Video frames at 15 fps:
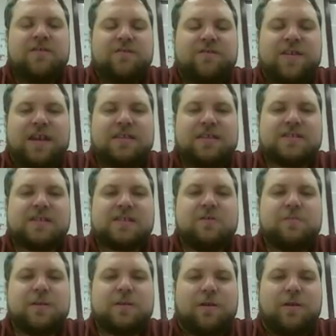Find the
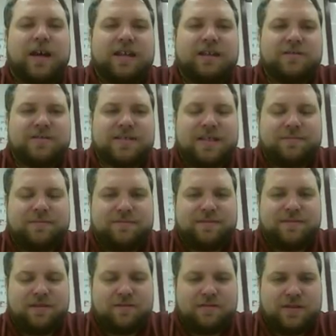slope and y-intercept of
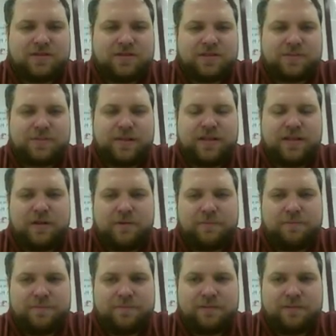the equations below.